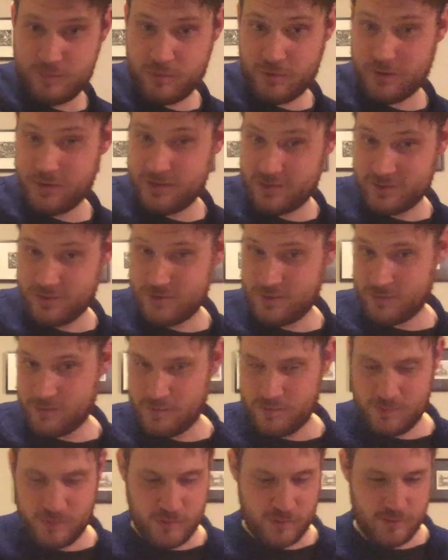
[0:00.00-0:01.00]
product as we
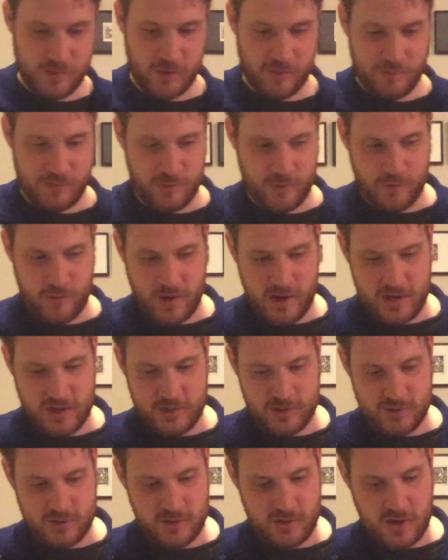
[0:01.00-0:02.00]
moved up the
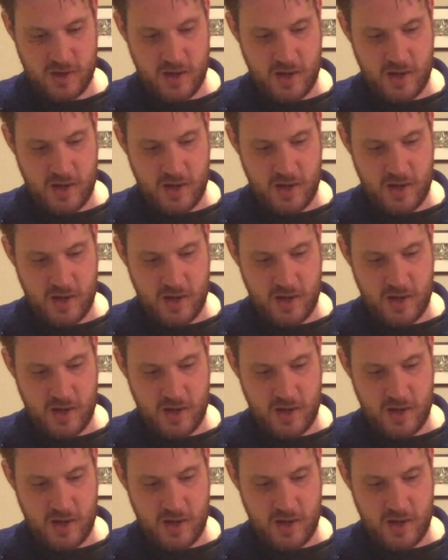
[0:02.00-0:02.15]
range.